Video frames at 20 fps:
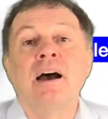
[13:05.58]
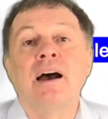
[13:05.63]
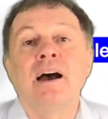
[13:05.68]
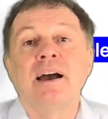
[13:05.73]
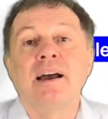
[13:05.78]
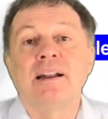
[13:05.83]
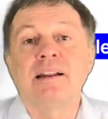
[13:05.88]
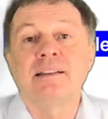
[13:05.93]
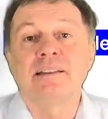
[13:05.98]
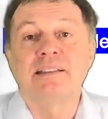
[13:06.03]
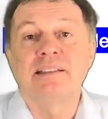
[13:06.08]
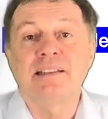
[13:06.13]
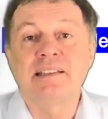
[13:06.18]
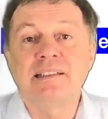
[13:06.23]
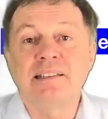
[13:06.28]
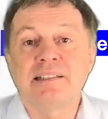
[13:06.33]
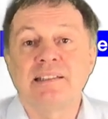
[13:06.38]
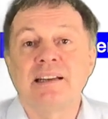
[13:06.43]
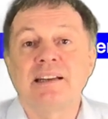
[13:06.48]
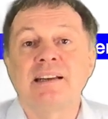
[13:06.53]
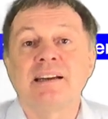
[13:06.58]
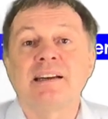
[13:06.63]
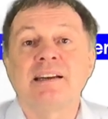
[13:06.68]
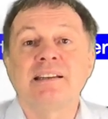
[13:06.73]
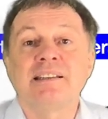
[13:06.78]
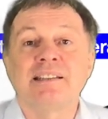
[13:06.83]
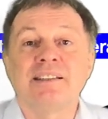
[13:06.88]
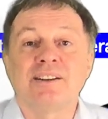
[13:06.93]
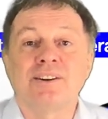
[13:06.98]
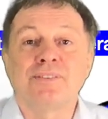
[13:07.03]
and the
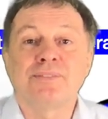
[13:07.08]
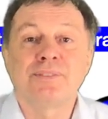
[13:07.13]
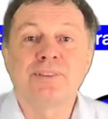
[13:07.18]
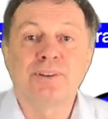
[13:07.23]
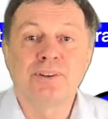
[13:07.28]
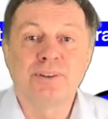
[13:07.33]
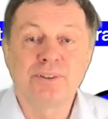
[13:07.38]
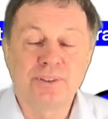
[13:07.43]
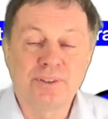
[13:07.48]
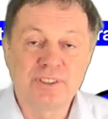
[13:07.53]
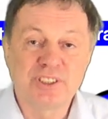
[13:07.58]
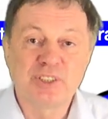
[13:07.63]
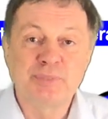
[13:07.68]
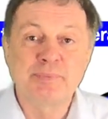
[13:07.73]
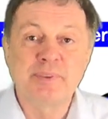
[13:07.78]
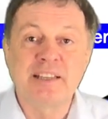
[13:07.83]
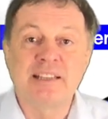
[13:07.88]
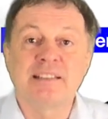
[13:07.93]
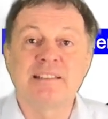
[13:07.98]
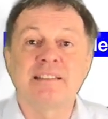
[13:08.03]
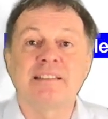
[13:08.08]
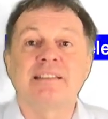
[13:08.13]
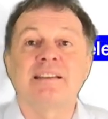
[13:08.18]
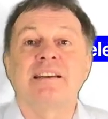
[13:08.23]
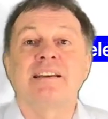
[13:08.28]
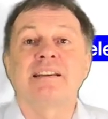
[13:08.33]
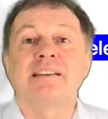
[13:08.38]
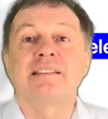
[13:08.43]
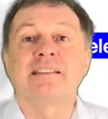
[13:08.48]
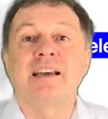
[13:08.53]
deceleration of the Earth means
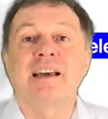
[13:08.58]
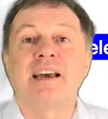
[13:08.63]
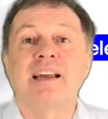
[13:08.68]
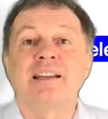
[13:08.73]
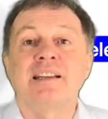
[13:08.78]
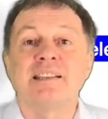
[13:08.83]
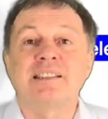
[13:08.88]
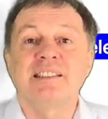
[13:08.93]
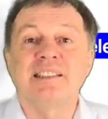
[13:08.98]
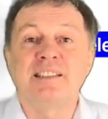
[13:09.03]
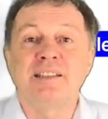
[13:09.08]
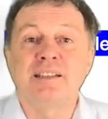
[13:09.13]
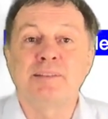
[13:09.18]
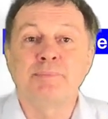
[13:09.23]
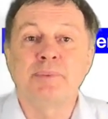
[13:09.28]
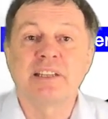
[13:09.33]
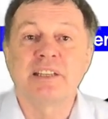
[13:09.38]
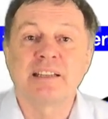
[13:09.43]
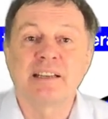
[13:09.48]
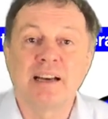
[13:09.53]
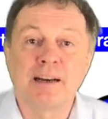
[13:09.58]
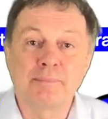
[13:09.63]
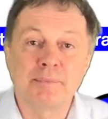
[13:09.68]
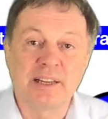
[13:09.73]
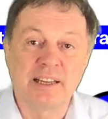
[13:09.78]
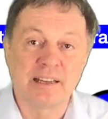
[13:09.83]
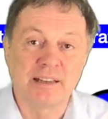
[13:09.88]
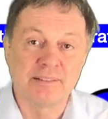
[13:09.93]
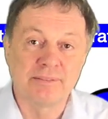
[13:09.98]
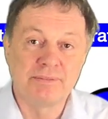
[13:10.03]
there's energy
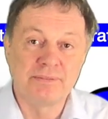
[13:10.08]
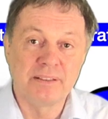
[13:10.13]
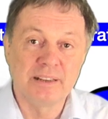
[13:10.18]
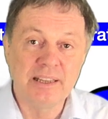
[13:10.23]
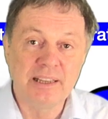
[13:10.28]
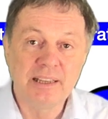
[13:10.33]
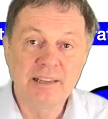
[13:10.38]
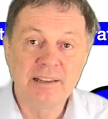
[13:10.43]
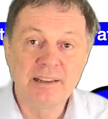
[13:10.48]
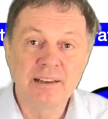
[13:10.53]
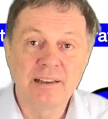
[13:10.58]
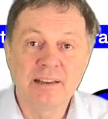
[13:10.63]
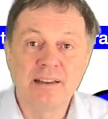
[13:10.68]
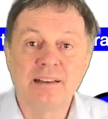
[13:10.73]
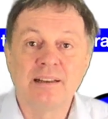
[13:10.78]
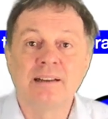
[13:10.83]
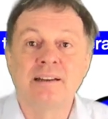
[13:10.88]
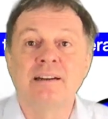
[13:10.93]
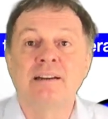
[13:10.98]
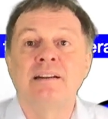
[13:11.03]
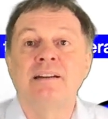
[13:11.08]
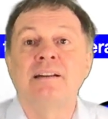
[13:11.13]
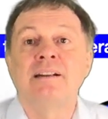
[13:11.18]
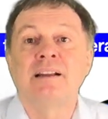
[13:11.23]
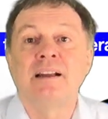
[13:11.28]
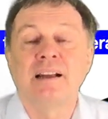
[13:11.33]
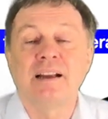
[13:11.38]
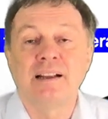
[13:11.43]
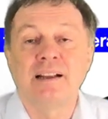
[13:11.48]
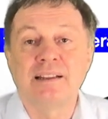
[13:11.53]
becoming free,
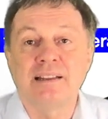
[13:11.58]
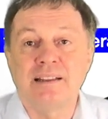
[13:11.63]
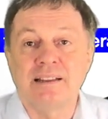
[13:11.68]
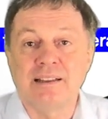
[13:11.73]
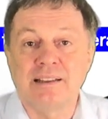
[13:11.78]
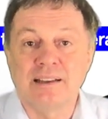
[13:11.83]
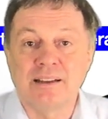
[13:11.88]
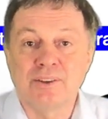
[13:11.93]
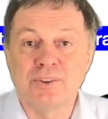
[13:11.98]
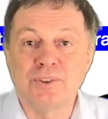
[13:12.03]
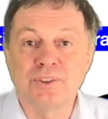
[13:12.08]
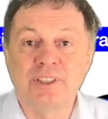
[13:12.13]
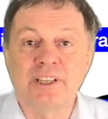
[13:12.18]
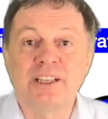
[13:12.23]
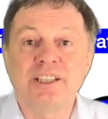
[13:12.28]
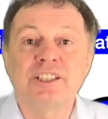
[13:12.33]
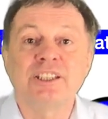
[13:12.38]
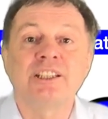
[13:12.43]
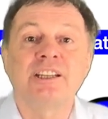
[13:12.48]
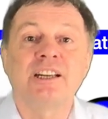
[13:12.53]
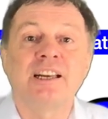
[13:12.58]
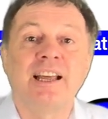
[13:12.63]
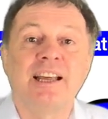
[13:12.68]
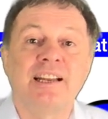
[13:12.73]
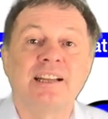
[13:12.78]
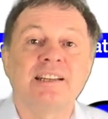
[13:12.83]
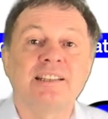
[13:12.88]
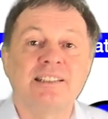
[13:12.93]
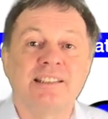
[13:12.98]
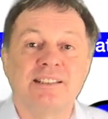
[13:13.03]
and the rotational
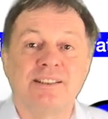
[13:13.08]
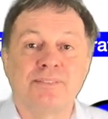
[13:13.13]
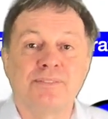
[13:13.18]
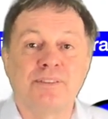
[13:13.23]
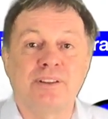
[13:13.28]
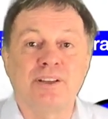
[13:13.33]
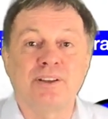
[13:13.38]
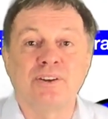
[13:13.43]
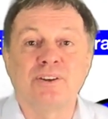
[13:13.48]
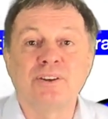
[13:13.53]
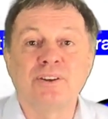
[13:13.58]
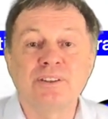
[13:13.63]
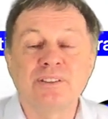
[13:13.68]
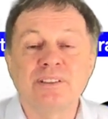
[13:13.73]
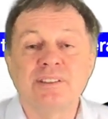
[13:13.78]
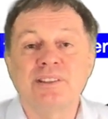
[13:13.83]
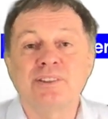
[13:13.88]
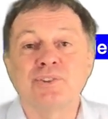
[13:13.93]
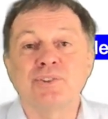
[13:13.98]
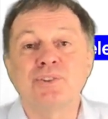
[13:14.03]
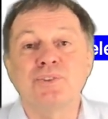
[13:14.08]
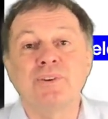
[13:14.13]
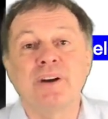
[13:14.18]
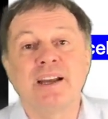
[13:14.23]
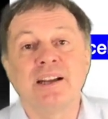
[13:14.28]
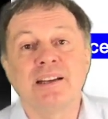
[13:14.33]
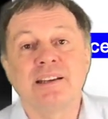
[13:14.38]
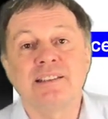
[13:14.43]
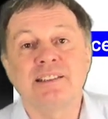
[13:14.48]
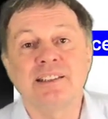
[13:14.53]
energy of the Earth due to
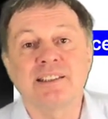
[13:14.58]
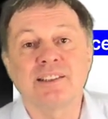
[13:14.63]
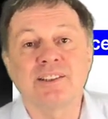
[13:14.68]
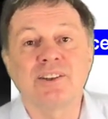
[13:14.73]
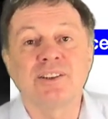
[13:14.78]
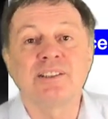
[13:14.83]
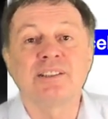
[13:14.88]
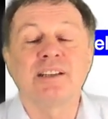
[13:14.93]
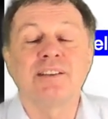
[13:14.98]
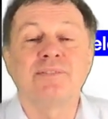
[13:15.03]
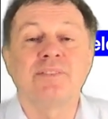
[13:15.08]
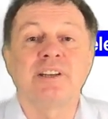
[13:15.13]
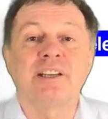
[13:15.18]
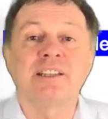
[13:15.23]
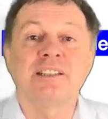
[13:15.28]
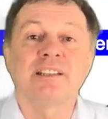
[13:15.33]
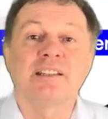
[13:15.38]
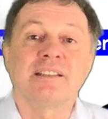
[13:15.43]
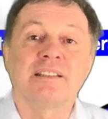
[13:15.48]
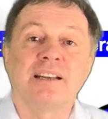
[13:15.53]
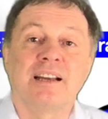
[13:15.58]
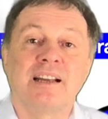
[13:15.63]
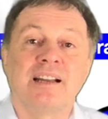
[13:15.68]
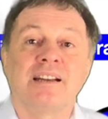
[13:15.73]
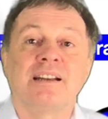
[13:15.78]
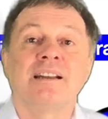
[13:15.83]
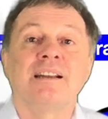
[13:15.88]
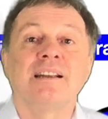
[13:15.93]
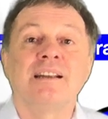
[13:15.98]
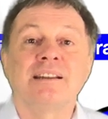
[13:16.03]
energy conservation
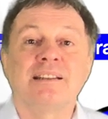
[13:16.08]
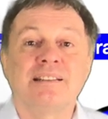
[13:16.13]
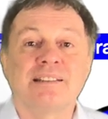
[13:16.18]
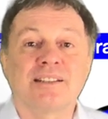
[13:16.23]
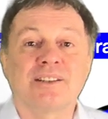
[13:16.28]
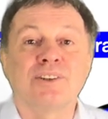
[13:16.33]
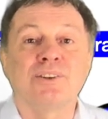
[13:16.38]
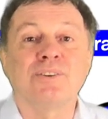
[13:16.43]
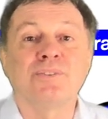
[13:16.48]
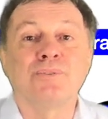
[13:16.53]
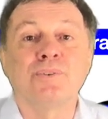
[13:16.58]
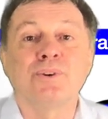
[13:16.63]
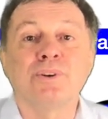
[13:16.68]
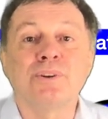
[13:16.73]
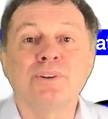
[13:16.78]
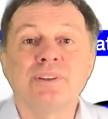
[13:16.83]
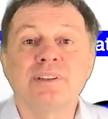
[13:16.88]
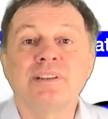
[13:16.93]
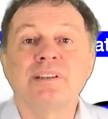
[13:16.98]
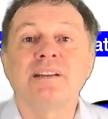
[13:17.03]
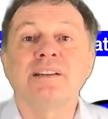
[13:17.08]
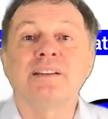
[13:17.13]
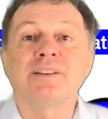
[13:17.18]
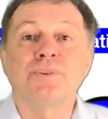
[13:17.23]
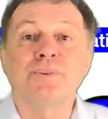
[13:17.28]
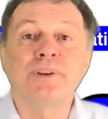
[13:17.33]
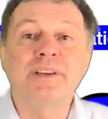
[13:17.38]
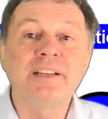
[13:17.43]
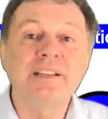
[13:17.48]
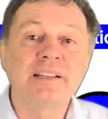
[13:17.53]
then is converted
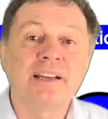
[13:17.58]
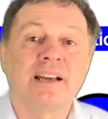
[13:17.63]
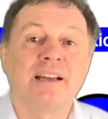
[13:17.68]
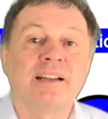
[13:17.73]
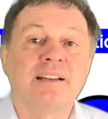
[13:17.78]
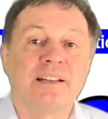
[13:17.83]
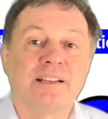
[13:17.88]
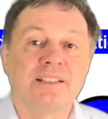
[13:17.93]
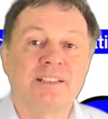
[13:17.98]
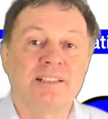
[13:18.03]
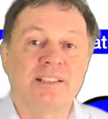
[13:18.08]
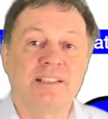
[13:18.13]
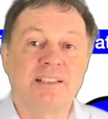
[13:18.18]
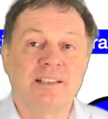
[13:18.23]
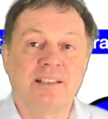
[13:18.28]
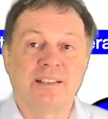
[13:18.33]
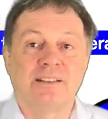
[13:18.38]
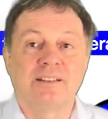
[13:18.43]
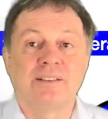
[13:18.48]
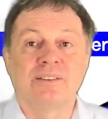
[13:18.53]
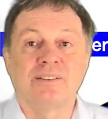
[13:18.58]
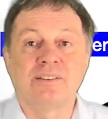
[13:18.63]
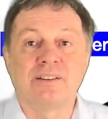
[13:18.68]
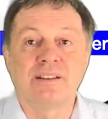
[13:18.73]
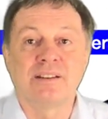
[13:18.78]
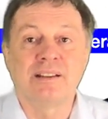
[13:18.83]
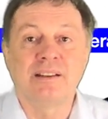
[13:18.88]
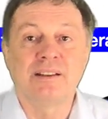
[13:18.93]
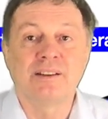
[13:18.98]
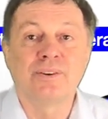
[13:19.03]
into heat energy on
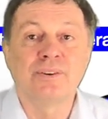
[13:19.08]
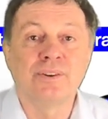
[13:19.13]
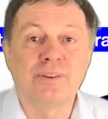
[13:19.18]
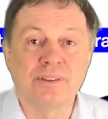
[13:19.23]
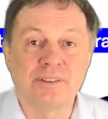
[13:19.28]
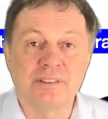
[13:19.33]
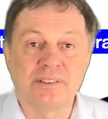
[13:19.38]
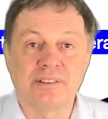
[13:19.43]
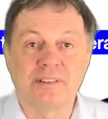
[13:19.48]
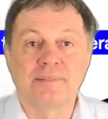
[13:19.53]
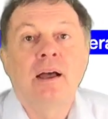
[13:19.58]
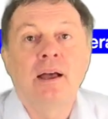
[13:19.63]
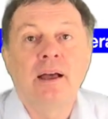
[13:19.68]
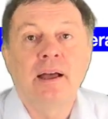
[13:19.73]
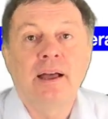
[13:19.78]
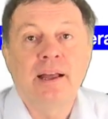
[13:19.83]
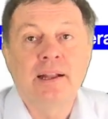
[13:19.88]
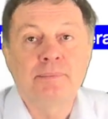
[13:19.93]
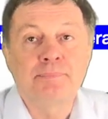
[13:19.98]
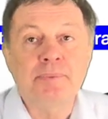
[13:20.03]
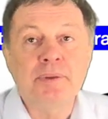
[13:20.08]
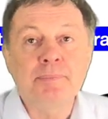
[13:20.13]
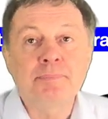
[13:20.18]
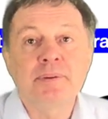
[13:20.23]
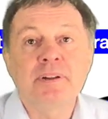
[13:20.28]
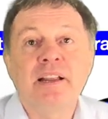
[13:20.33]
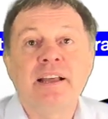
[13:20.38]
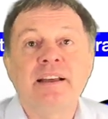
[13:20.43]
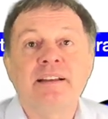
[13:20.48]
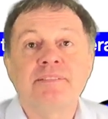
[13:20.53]
the Earth. And
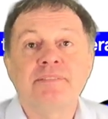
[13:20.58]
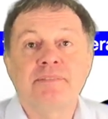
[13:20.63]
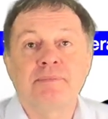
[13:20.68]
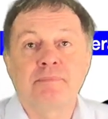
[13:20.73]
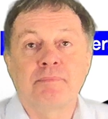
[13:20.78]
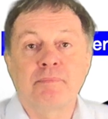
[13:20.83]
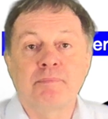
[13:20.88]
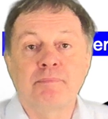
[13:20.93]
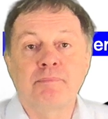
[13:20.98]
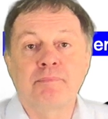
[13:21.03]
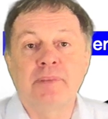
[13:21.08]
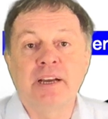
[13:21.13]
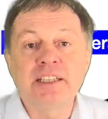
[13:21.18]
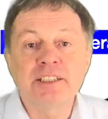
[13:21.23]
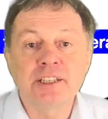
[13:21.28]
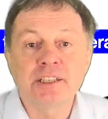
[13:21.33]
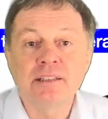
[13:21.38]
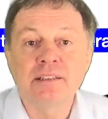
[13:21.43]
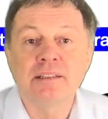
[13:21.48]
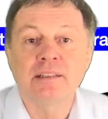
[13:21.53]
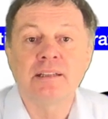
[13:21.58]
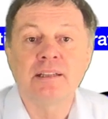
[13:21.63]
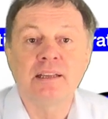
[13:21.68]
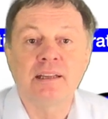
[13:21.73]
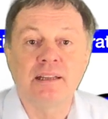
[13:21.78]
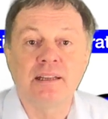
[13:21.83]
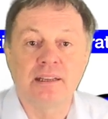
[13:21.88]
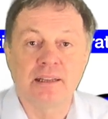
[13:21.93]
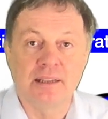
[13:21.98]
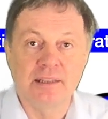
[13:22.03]
people have measured
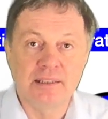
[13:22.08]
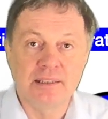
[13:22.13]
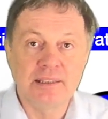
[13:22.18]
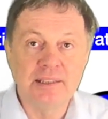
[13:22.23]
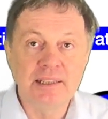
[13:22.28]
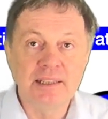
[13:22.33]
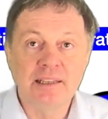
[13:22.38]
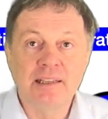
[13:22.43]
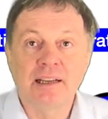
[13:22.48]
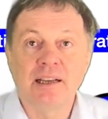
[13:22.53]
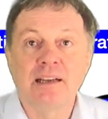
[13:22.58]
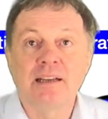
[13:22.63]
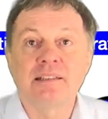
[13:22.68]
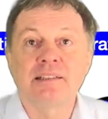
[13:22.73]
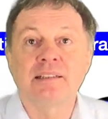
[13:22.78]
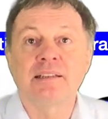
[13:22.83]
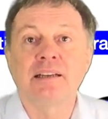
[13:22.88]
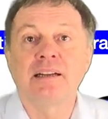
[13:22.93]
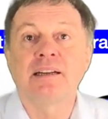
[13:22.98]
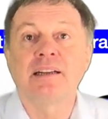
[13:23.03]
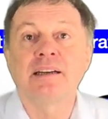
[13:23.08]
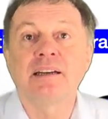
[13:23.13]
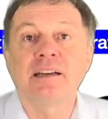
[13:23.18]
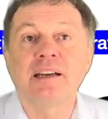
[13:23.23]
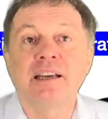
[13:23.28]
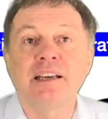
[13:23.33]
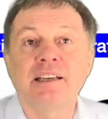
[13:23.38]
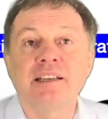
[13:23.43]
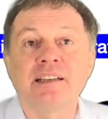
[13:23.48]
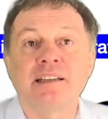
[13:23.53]
the
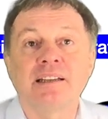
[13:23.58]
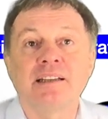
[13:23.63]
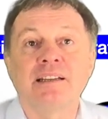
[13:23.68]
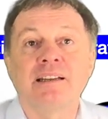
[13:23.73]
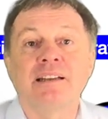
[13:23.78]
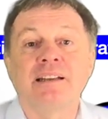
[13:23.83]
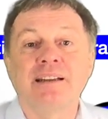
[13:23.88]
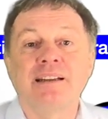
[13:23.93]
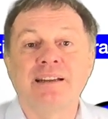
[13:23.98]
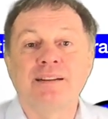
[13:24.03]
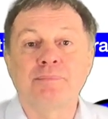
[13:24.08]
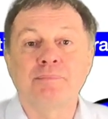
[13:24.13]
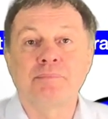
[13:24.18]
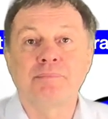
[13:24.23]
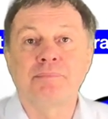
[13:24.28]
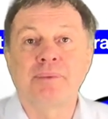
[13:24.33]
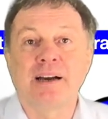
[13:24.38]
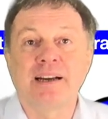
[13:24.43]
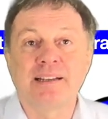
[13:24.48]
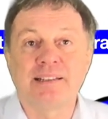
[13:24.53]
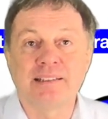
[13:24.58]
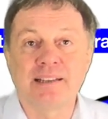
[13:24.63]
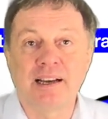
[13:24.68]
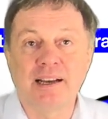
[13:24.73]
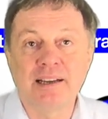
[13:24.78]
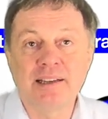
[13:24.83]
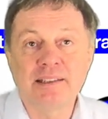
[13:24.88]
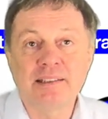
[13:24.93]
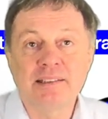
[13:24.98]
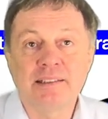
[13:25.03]
deceleration by
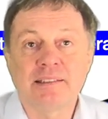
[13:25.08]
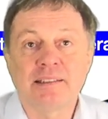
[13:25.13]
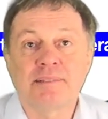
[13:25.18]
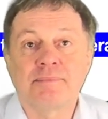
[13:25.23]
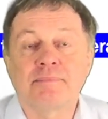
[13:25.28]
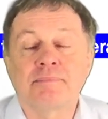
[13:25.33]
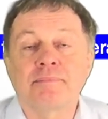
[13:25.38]
tides.